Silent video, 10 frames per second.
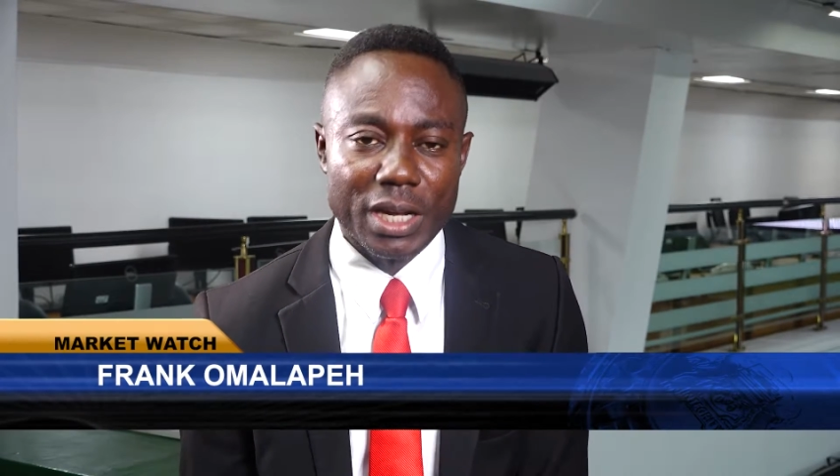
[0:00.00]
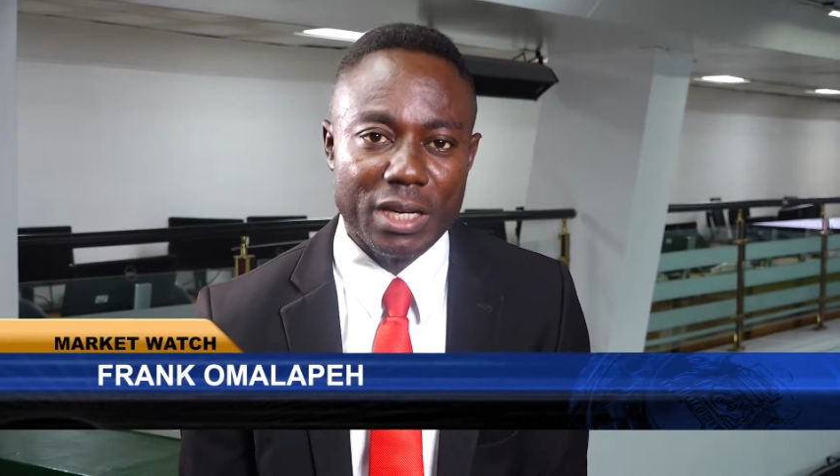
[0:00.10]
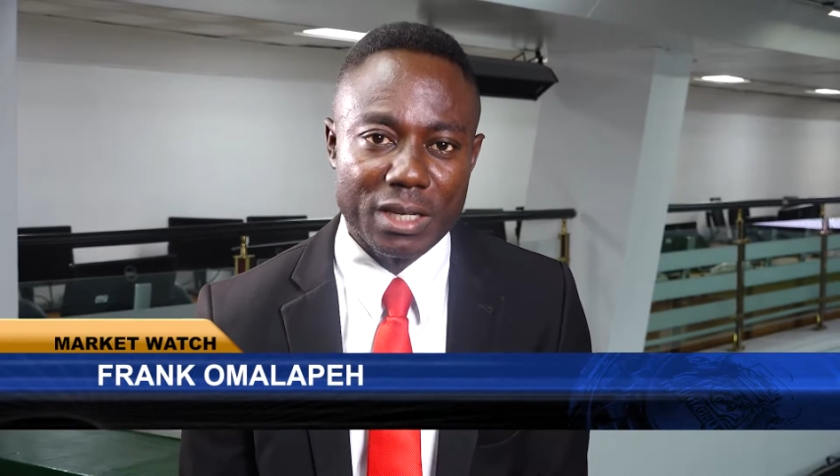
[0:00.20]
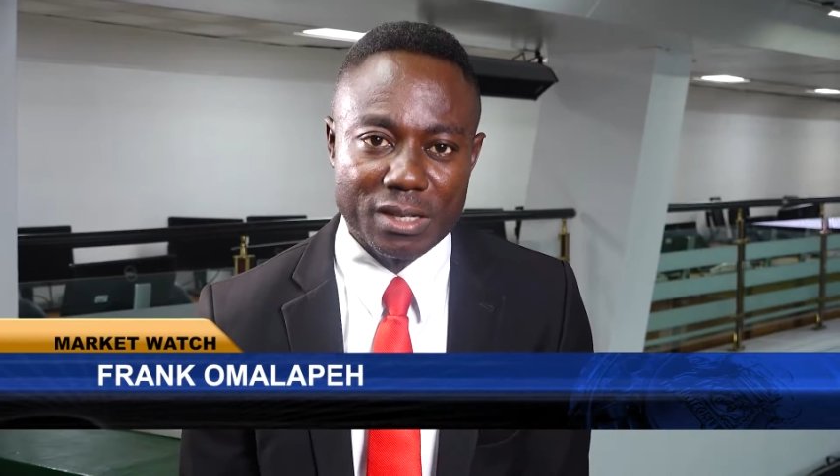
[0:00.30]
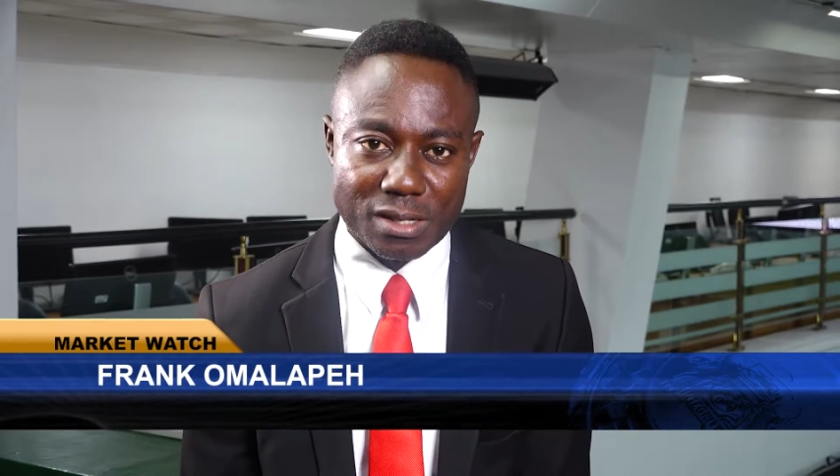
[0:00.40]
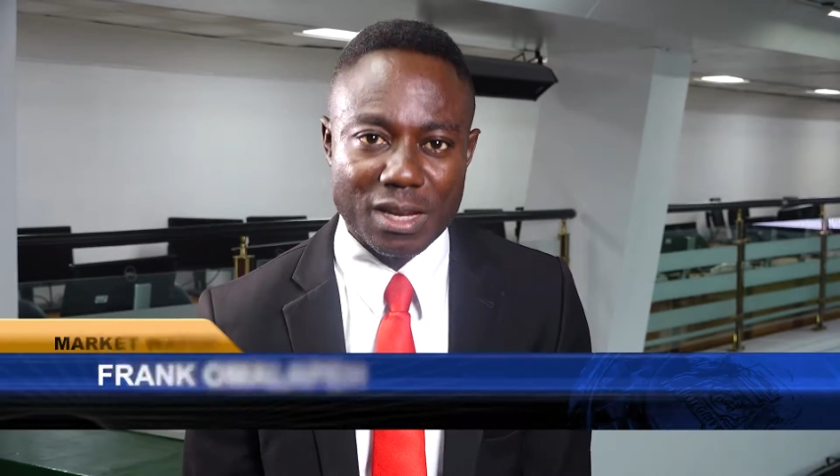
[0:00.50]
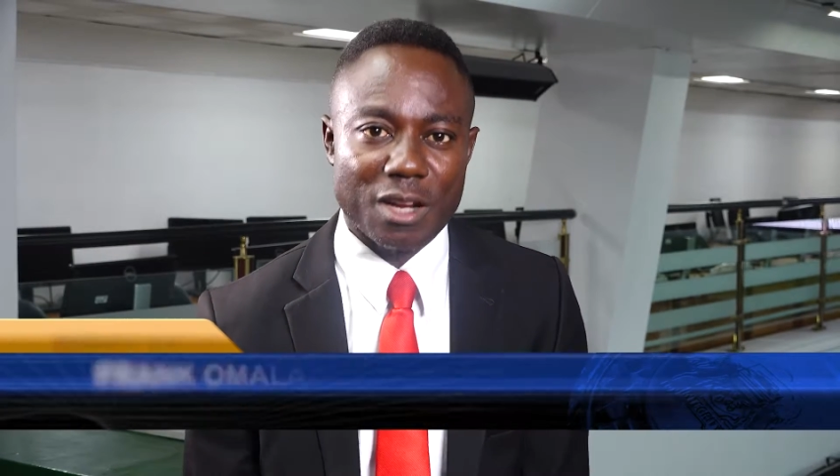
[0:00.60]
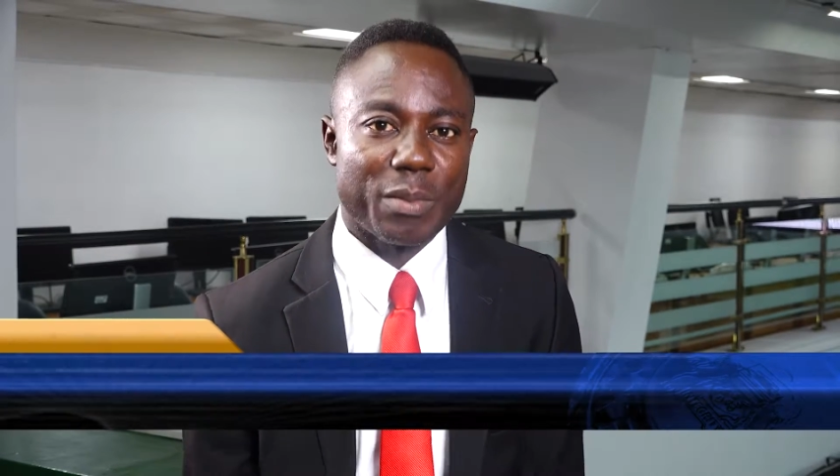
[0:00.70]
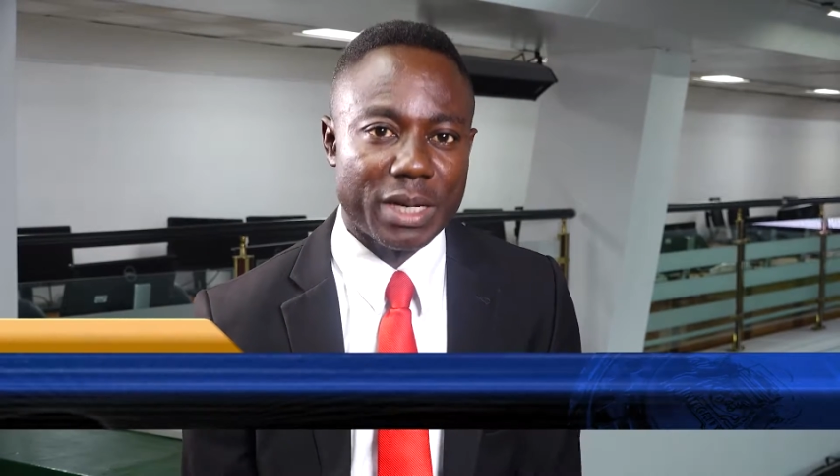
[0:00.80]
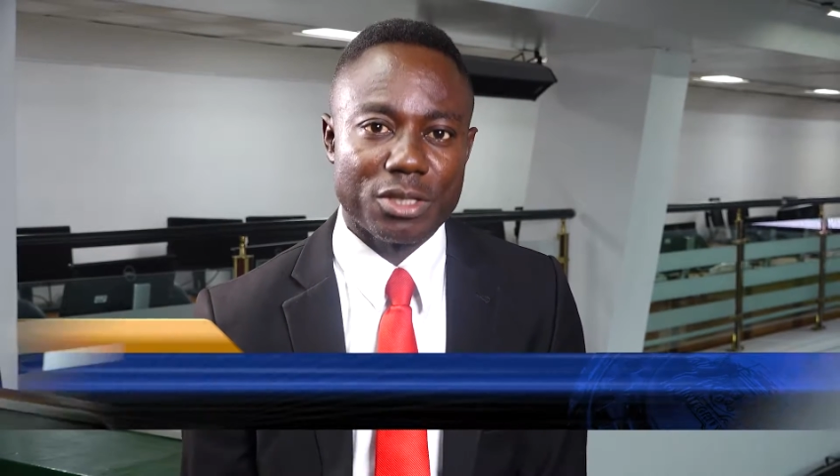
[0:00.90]
in this
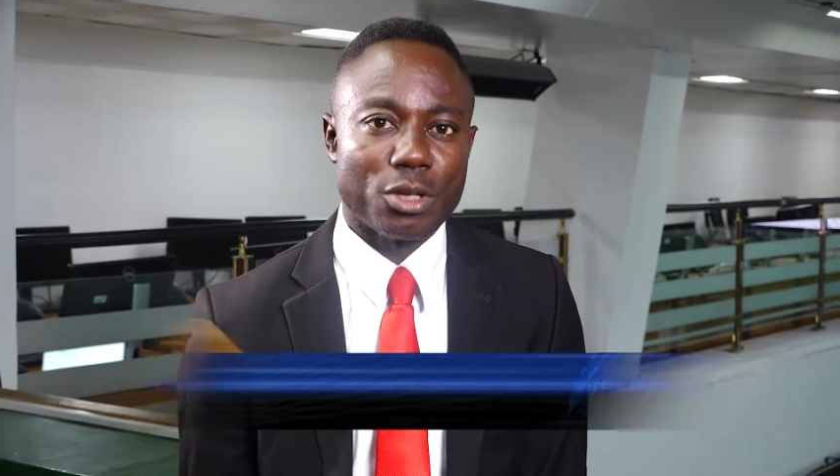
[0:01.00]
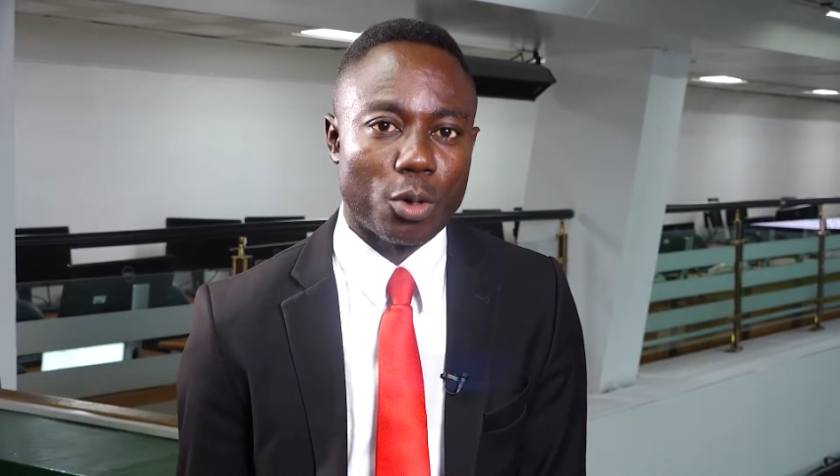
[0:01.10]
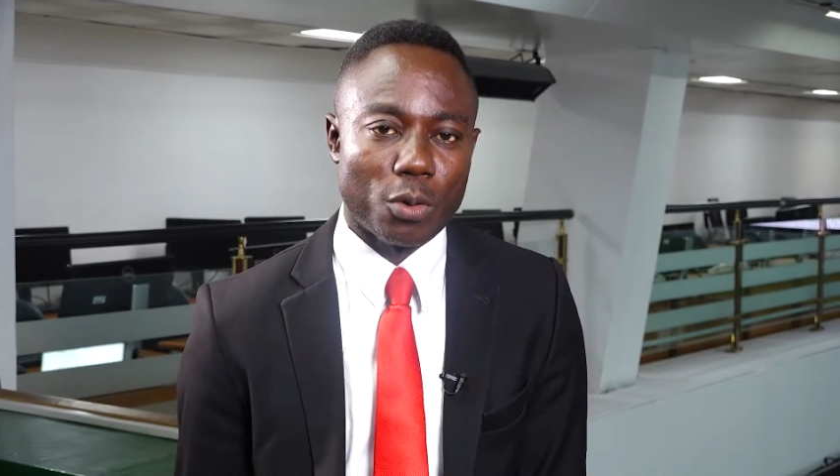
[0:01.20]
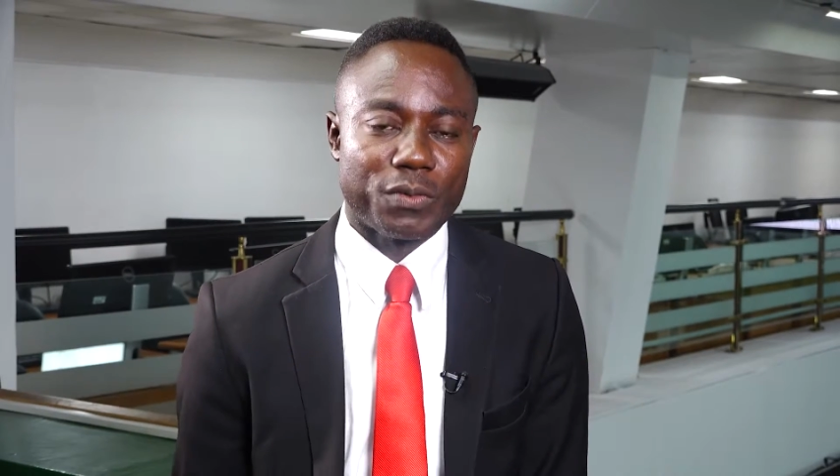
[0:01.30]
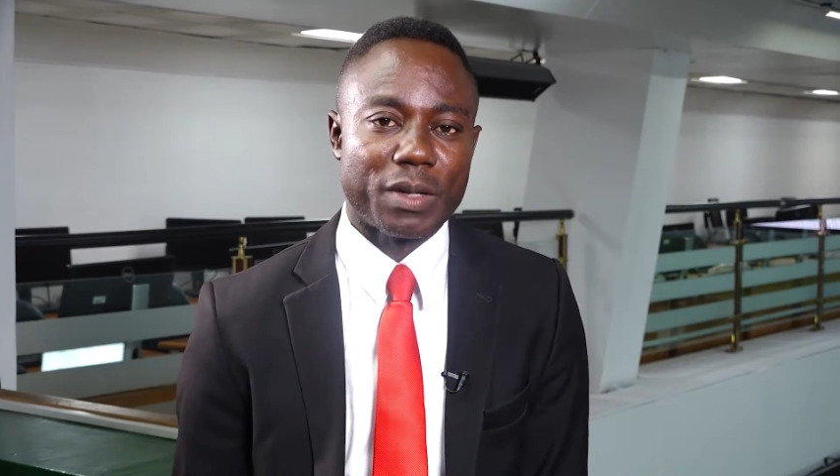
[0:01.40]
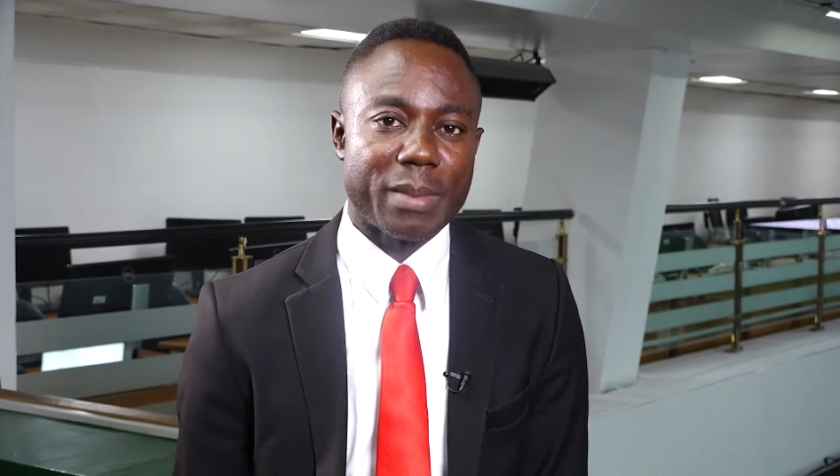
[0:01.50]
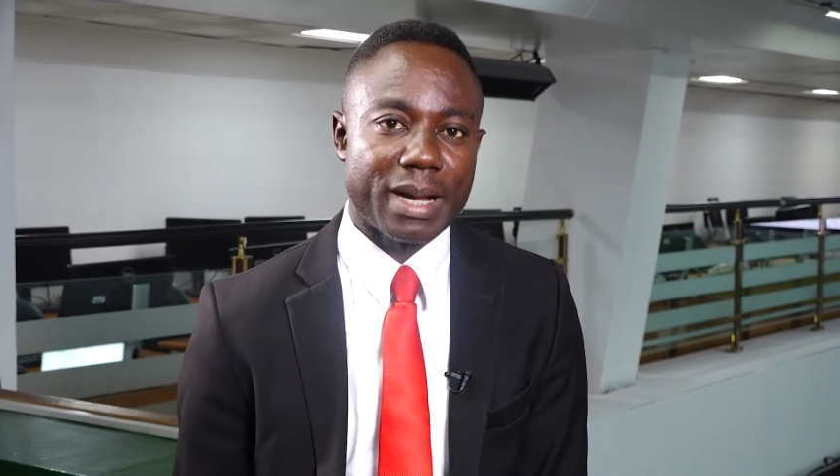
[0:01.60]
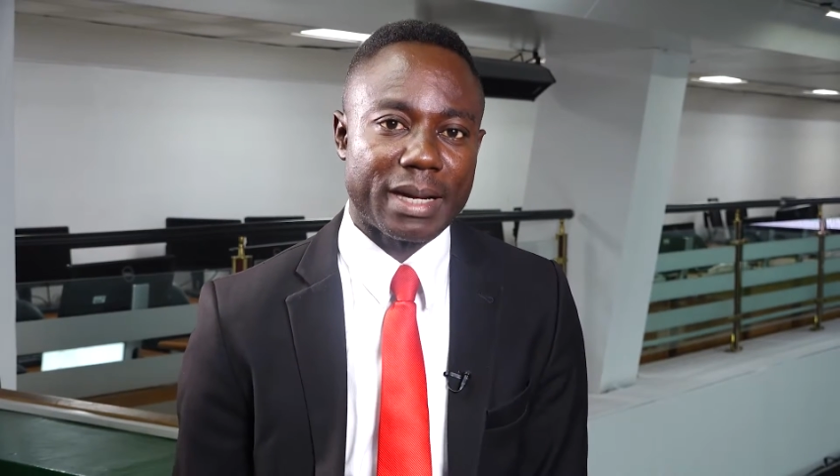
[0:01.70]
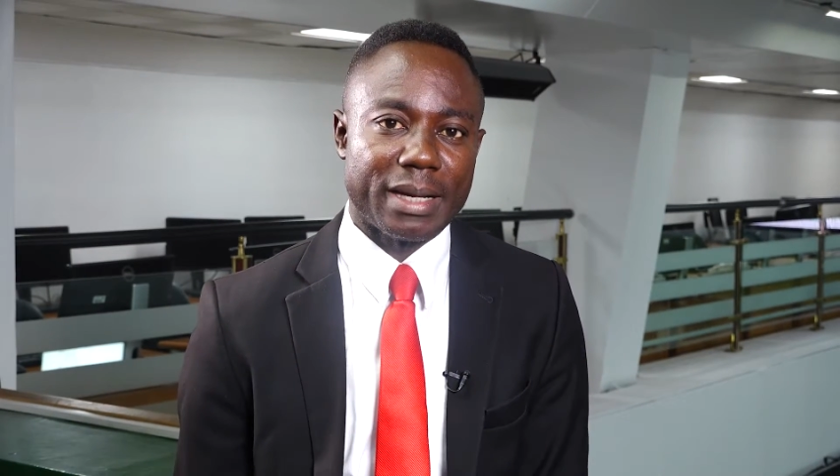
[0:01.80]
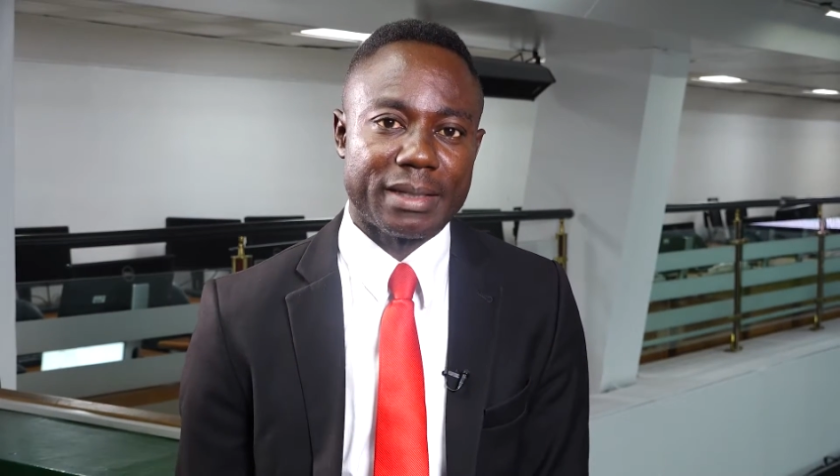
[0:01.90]
segment of the
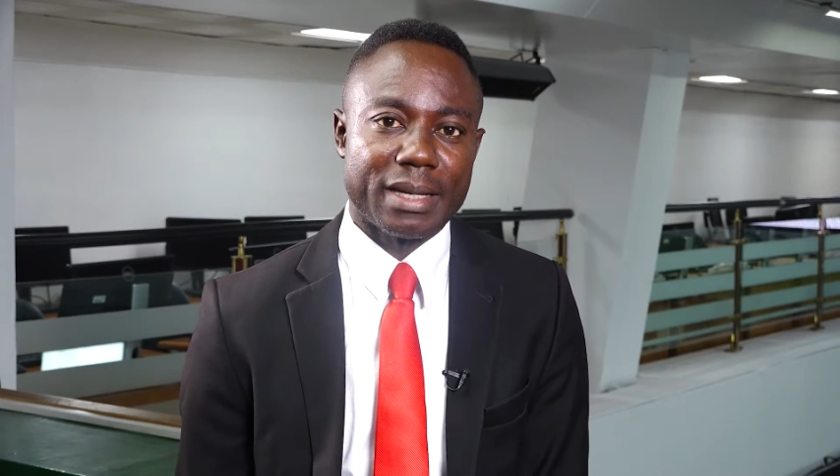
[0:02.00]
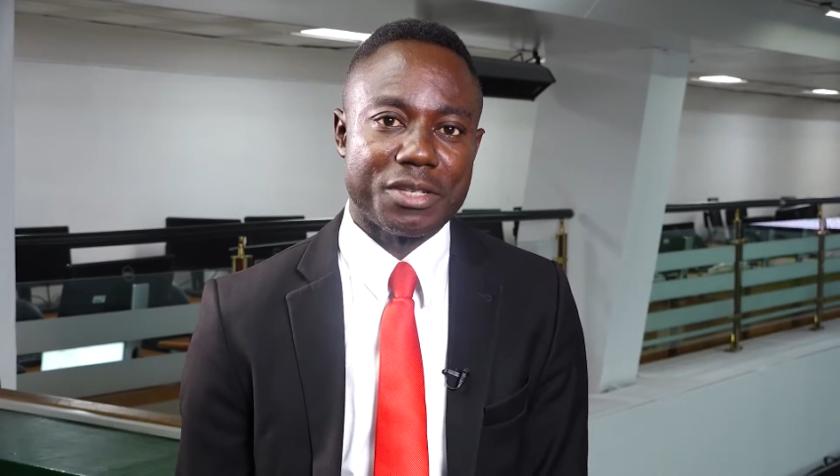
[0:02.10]
market.